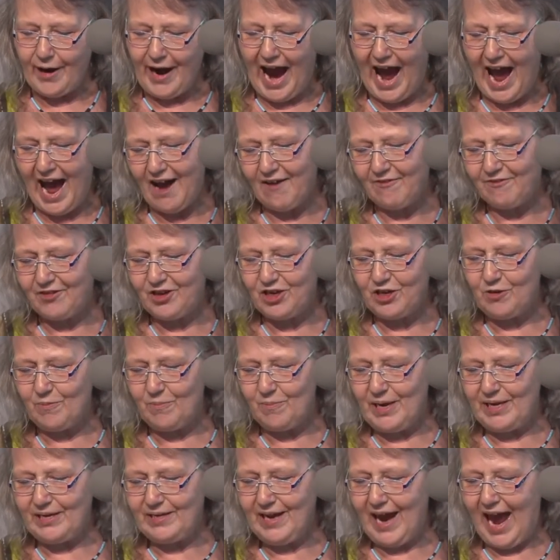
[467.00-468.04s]
are half
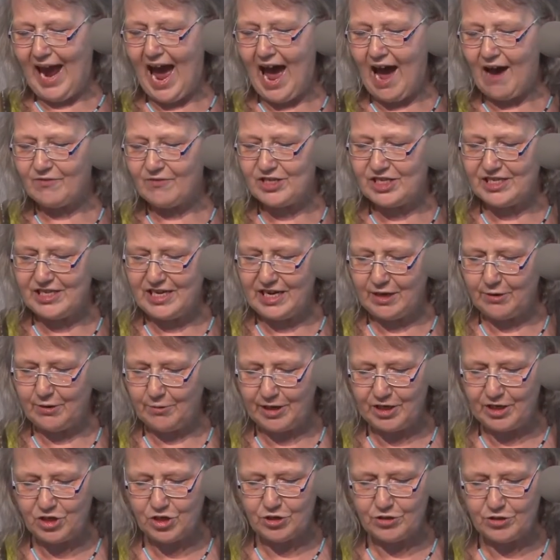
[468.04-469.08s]
human, half sea
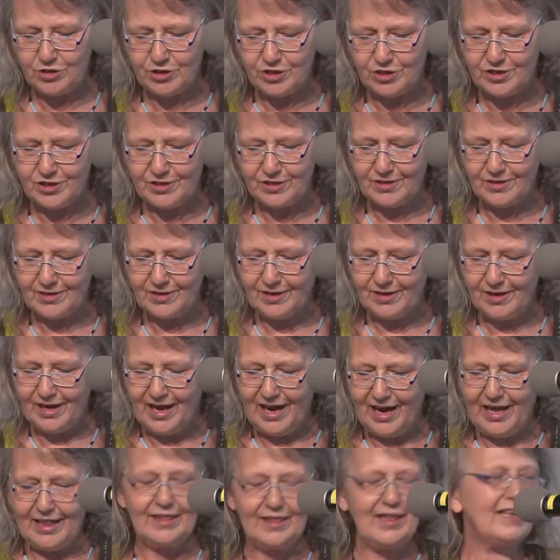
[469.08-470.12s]
creatures
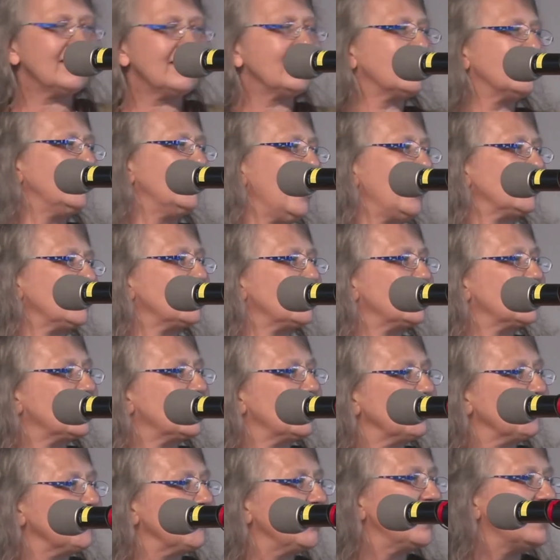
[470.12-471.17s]
that snatch
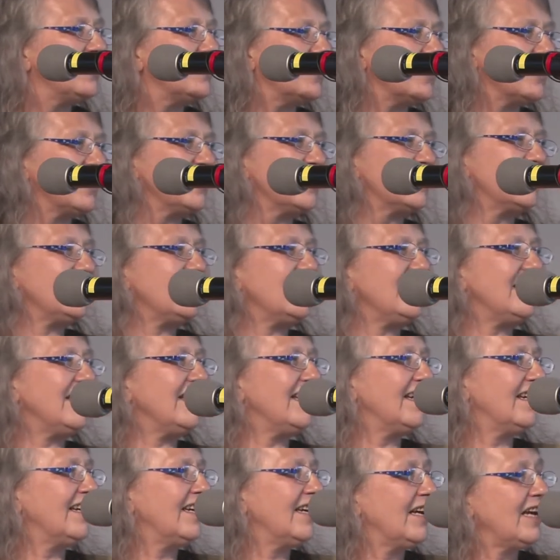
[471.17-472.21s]
children into the
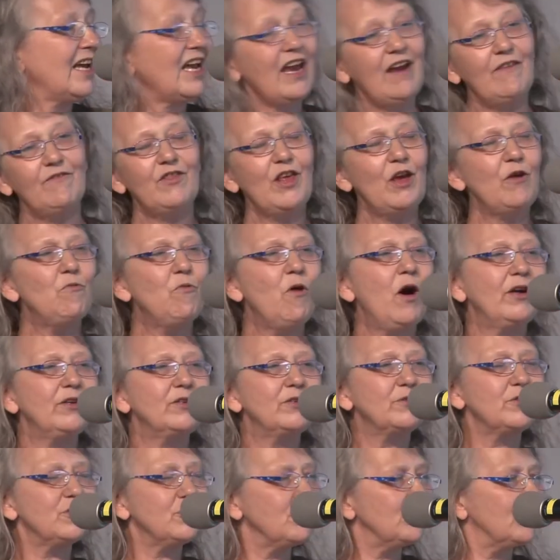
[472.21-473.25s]
sea if they
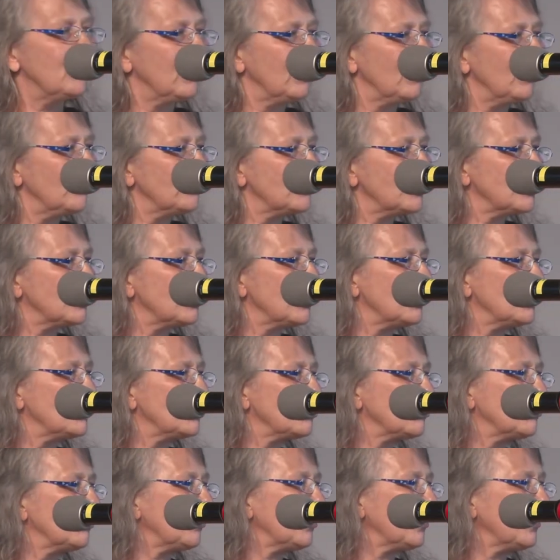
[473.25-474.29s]
wander too close to the
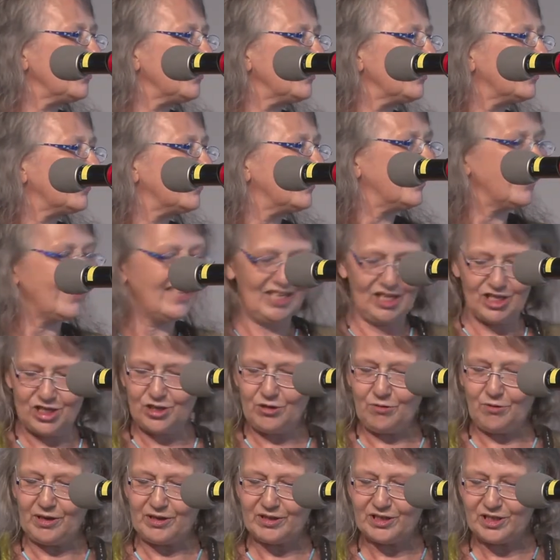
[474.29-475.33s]
shore.
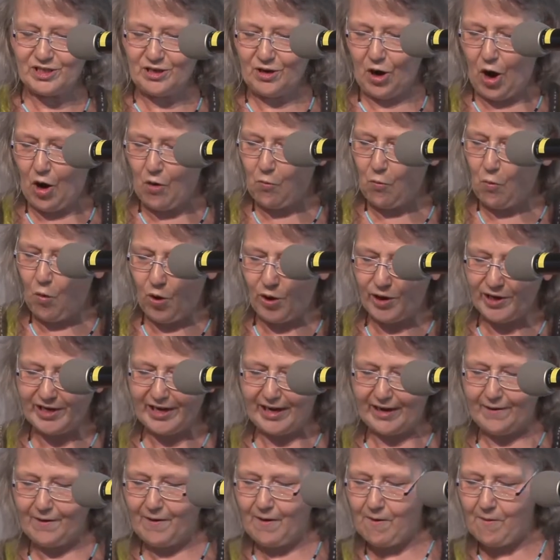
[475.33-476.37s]
So it's a, a
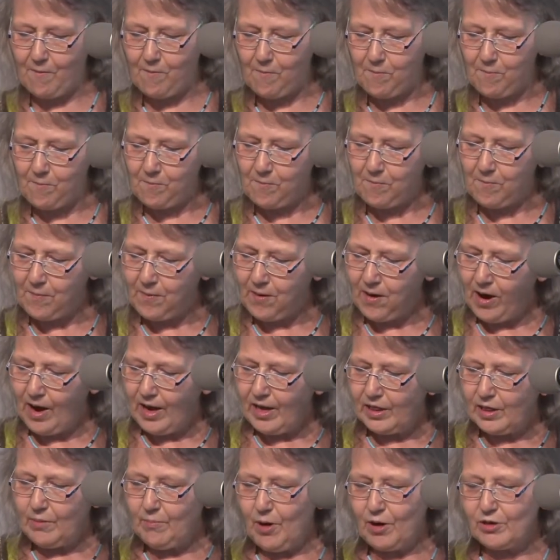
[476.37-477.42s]
warning.
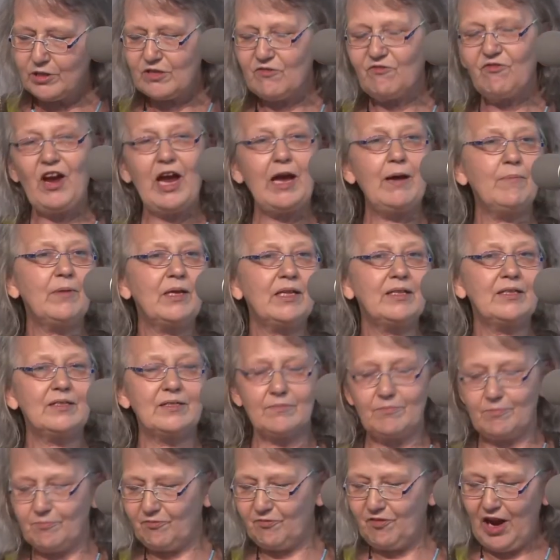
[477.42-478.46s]
The most famous,
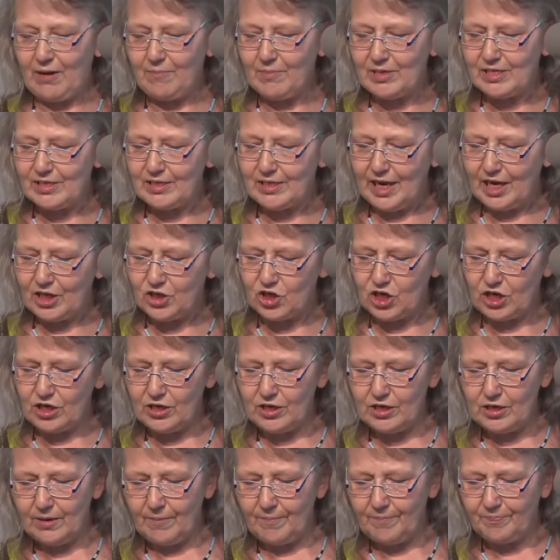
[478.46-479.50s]
famous
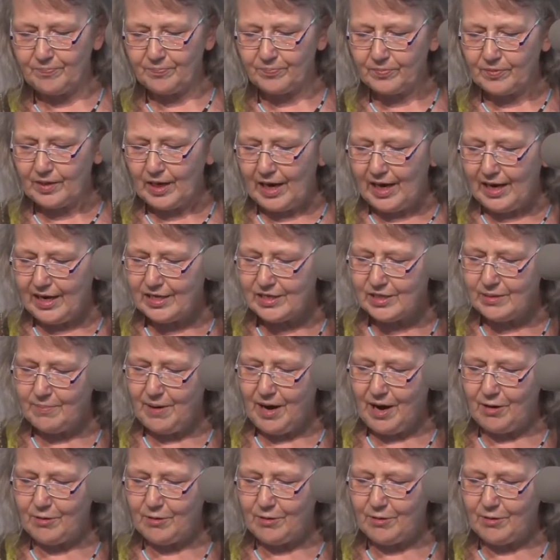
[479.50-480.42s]
legend is